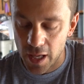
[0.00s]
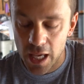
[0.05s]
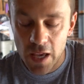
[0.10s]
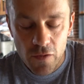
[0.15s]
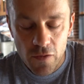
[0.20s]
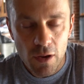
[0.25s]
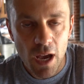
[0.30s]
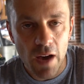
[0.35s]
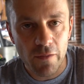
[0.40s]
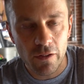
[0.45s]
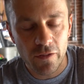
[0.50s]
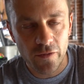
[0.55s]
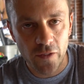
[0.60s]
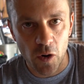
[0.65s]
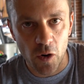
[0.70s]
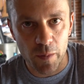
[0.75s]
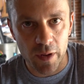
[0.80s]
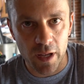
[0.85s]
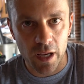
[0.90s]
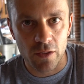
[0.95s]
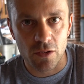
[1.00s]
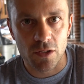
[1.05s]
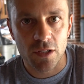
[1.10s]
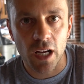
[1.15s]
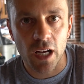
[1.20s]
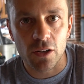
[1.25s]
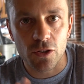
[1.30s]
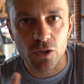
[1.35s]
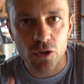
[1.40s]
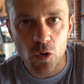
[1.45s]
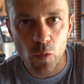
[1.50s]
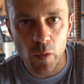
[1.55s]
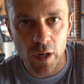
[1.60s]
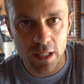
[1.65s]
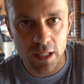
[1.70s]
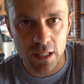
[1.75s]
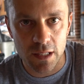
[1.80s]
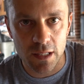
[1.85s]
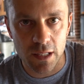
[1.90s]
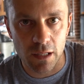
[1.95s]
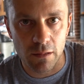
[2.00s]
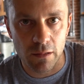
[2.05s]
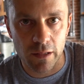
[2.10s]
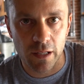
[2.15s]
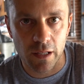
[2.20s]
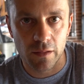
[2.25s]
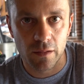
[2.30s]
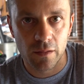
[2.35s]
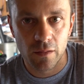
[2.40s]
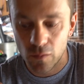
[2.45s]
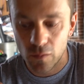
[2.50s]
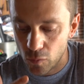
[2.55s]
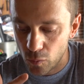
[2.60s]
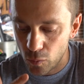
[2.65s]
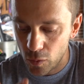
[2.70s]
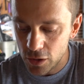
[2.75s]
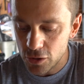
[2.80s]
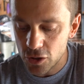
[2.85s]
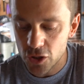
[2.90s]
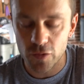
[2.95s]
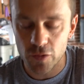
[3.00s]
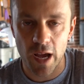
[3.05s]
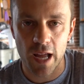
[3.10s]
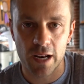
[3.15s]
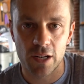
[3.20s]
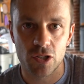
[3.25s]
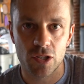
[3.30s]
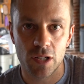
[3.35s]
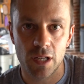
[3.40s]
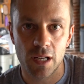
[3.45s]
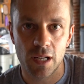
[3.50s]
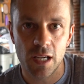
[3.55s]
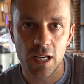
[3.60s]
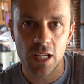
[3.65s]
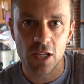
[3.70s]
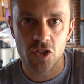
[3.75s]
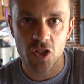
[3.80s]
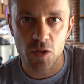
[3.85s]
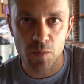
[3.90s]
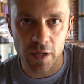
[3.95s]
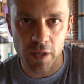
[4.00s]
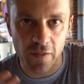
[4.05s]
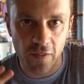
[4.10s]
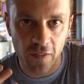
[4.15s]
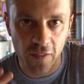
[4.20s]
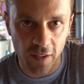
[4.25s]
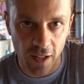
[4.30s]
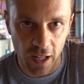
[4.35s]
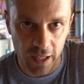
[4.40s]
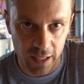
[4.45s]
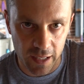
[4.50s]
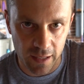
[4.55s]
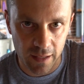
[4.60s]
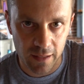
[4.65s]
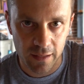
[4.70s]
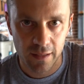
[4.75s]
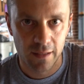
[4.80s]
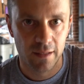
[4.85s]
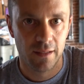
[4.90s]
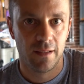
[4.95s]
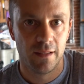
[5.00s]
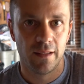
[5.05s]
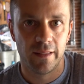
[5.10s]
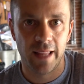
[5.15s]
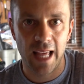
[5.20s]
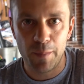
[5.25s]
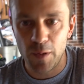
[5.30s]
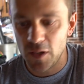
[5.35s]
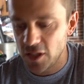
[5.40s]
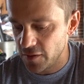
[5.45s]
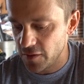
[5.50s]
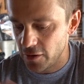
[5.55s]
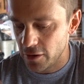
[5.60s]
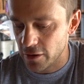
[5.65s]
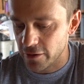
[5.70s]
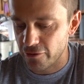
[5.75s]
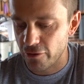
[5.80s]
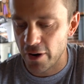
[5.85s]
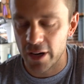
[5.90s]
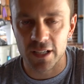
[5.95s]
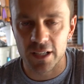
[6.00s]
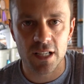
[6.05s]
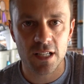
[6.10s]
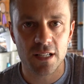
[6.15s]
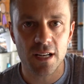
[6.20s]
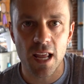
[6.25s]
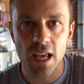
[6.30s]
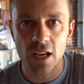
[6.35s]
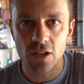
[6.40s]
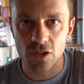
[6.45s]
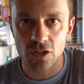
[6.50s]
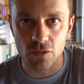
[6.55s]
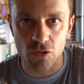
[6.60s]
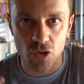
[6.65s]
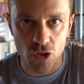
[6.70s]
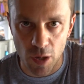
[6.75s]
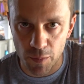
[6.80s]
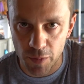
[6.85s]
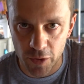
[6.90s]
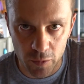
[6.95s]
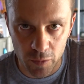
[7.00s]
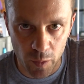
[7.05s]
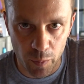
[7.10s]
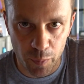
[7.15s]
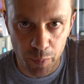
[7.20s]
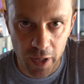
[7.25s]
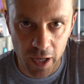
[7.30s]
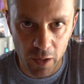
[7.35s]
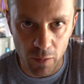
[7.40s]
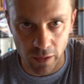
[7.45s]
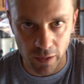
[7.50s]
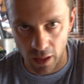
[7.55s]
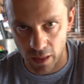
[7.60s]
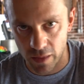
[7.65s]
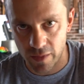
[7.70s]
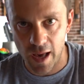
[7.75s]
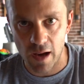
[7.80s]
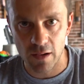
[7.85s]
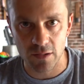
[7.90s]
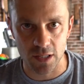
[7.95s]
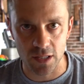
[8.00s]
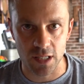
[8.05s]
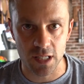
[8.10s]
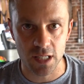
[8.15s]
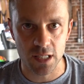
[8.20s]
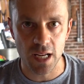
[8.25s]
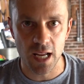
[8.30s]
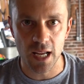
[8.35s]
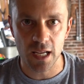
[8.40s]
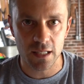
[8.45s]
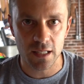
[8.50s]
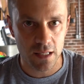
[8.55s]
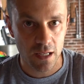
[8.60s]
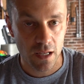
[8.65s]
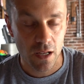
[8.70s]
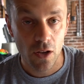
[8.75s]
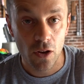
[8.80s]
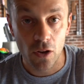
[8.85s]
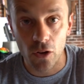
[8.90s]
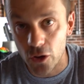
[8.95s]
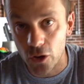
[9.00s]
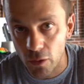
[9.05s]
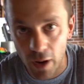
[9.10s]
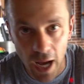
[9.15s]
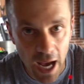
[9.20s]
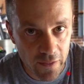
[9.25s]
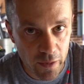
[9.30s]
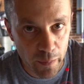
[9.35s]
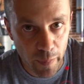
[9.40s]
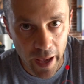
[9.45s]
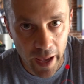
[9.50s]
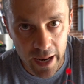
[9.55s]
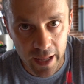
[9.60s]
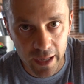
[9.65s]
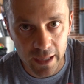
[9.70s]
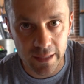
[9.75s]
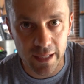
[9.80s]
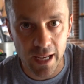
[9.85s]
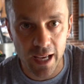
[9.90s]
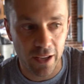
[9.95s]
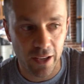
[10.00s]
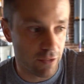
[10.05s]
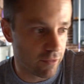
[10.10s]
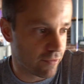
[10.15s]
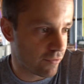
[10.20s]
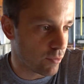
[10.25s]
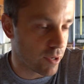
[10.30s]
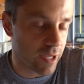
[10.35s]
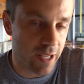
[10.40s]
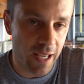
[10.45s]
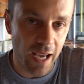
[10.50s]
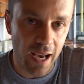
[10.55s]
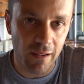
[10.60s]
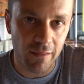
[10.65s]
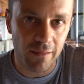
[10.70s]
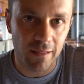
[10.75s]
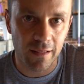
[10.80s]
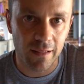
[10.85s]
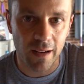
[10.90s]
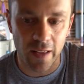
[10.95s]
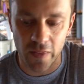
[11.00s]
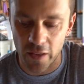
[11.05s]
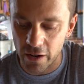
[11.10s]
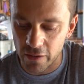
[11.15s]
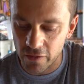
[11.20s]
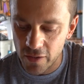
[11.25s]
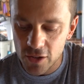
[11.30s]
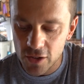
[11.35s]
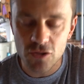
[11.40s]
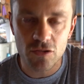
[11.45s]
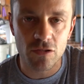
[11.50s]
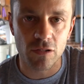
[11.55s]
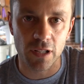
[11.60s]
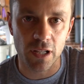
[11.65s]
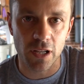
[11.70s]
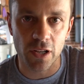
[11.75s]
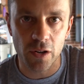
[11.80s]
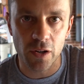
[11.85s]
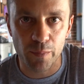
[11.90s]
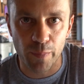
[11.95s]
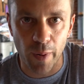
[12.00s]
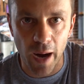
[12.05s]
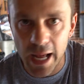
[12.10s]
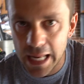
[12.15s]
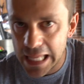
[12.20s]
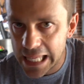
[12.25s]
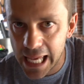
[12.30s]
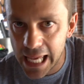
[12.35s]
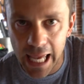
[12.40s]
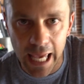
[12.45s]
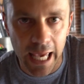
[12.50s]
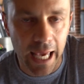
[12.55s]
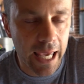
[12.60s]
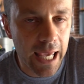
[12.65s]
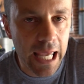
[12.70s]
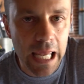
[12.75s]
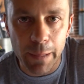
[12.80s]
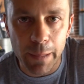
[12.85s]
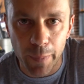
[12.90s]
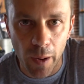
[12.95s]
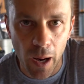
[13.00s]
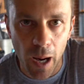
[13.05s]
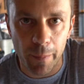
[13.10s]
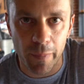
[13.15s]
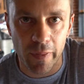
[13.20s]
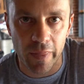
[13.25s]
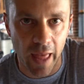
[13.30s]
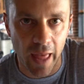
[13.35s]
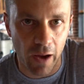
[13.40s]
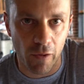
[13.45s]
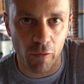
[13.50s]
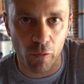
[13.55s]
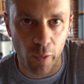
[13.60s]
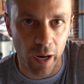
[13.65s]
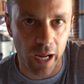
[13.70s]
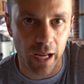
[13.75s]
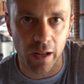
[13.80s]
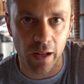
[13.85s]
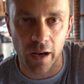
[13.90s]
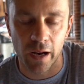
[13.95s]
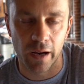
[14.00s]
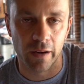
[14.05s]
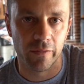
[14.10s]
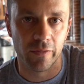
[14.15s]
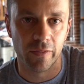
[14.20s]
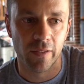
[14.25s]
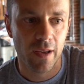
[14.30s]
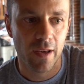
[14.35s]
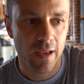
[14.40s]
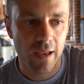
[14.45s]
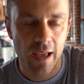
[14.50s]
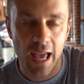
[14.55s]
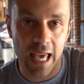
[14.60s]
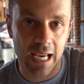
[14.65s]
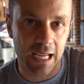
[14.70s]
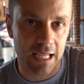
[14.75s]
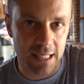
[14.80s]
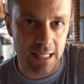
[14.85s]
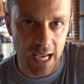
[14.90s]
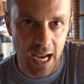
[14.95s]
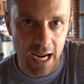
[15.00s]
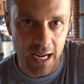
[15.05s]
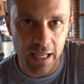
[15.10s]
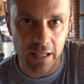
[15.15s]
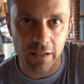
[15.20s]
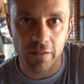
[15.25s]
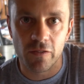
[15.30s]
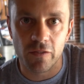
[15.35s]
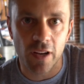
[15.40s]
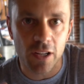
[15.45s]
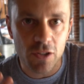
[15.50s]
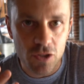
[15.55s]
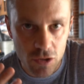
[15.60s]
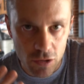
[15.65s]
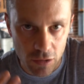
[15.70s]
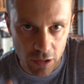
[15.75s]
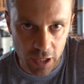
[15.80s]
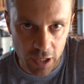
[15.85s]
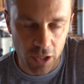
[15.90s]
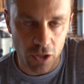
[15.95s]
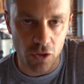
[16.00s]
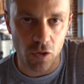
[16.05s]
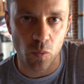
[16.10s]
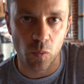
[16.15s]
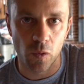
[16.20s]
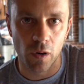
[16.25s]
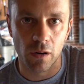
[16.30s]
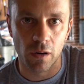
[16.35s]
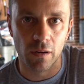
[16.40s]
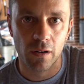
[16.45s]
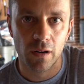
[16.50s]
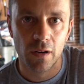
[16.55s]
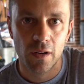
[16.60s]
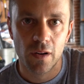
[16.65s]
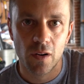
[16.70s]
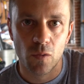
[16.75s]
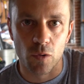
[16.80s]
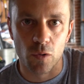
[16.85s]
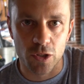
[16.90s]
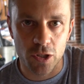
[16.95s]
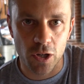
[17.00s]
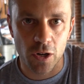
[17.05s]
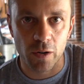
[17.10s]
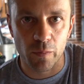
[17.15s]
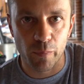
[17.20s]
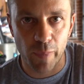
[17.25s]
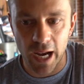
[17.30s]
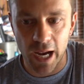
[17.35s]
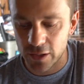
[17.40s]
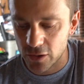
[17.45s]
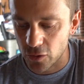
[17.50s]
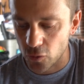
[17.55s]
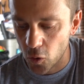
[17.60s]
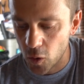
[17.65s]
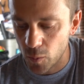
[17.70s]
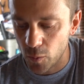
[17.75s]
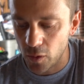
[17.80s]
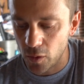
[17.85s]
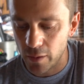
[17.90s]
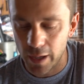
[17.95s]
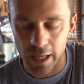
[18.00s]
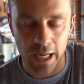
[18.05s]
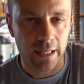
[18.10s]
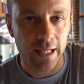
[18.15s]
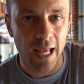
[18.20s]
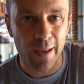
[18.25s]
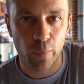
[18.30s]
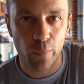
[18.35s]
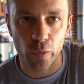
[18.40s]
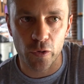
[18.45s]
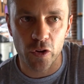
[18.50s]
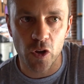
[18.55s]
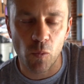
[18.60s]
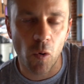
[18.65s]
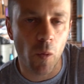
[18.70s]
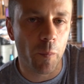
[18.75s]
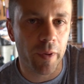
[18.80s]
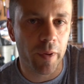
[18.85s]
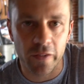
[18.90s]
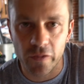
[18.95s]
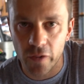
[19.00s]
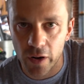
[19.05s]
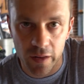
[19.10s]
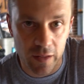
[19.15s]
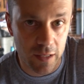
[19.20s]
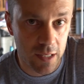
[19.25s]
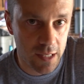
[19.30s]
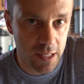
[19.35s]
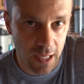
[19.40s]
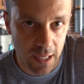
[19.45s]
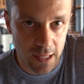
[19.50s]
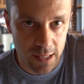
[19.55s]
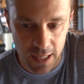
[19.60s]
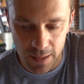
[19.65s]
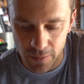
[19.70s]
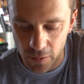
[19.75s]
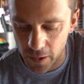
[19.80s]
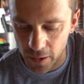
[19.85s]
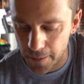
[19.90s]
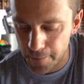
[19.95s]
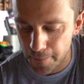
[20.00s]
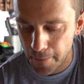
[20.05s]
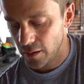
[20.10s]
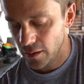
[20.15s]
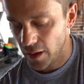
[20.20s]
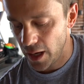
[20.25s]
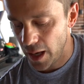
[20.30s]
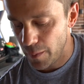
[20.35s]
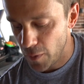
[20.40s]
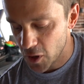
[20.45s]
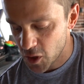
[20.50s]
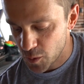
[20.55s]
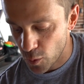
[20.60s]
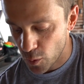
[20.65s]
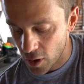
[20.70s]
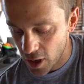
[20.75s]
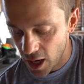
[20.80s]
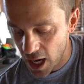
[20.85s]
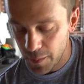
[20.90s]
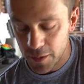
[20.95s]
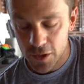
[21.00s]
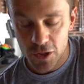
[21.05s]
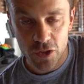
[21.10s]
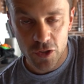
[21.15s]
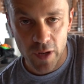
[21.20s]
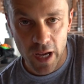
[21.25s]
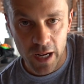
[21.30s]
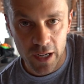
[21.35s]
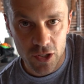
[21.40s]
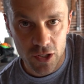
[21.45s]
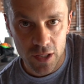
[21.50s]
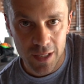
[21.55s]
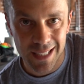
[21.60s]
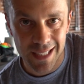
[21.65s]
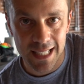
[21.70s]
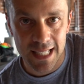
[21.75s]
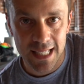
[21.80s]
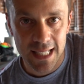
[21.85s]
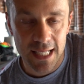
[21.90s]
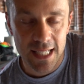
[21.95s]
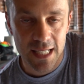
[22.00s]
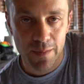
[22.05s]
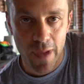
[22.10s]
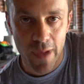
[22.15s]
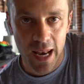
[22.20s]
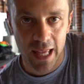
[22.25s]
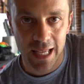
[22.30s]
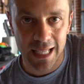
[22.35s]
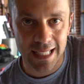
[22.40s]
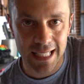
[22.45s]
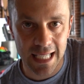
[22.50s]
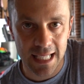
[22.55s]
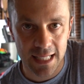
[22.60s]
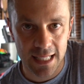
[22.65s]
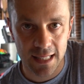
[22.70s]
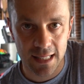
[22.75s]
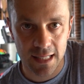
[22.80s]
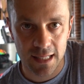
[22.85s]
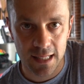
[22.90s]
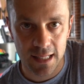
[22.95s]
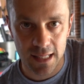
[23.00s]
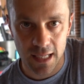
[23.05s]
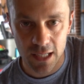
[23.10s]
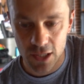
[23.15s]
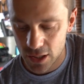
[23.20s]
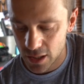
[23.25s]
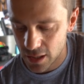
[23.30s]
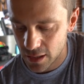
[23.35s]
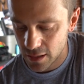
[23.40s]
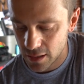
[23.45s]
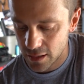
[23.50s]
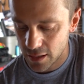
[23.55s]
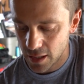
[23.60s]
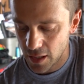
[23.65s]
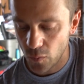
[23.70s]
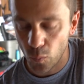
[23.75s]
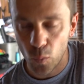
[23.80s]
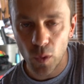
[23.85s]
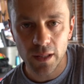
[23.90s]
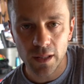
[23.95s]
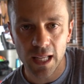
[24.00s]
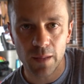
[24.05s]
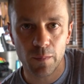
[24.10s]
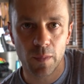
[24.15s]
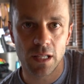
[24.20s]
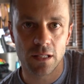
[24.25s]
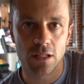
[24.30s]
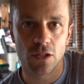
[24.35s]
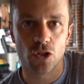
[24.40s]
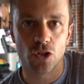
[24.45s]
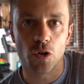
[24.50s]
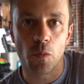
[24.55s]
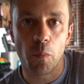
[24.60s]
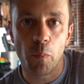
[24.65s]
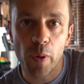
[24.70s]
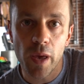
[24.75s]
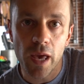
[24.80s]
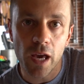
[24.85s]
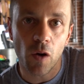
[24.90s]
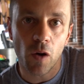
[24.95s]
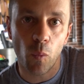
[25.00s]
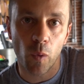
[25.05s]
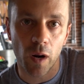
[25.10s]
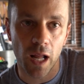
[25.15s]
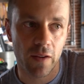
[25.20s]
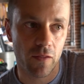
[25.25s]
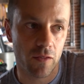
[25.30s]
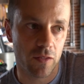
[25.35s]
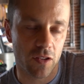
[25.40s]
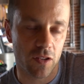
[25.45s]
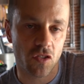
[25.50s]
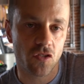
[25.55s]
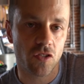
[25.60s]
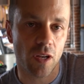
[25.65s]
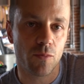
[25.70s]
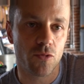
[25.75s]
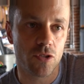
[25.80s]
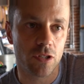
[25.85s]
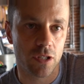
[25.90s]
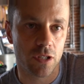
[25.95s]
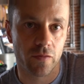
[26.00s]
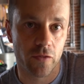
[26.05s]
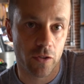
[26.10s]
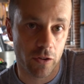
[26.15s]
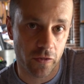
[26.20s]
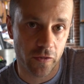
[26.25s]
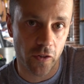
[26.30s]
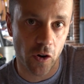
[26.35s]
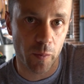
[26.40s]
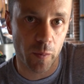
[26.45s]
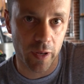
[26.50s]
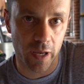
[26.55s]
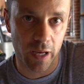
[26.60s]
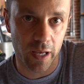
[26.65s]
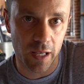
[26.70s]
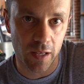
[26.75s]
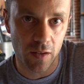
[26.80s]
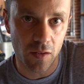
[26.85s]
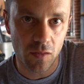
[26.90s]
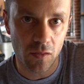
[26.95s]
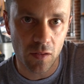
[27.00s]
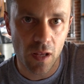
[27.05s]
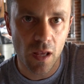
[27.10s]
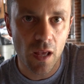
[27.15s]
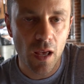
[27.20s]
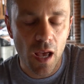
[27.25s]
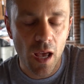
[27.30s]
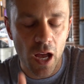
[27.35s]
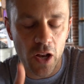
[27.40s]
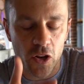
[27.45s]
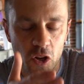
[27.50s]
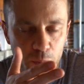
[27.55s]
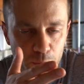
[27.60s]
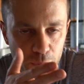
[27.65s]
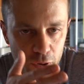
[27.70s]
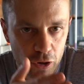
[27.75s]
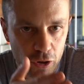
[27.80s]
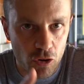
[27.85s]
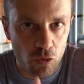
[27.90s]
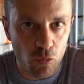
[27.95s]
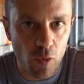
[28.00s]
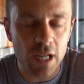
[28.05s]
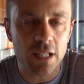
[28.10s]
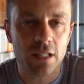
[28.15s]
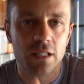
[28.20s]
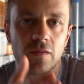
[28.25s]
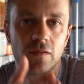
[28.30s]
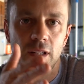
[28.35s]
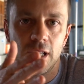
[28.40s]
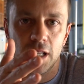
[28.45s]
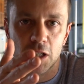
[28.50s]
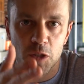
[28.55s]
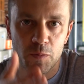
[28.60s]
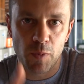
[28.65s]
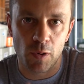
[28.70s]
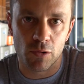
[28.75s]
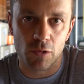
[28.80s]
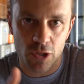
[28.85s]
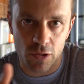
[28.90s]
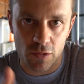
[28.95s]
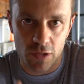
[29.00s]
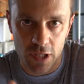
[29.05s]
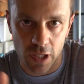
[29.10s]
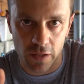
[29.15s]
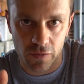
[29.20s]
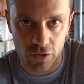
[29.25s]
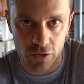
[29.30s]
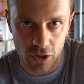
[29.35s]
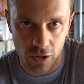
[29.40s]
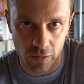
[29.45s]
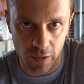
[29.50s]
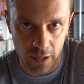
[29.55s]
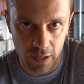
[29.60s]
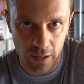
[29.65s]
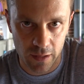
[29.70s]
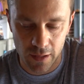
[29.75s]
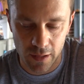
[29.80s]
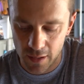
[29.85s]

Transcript: If you have a phobia, there's kind of two ways to deal with it. One strategy is to be flooded. That means if you're afraid of snakes, you jump into a pit with a thousand snakes, you'll have a panic attack, you freak out, and then eventually your body can't keep up that rate of anxiety, and eventually you will return back to normal, and at that point you won't be afraid of the snakes anymore. A much more common strategy is systematic desensitization. And what that means is you pick whatever the subject of your phobia is, and you progressively expose yourself to it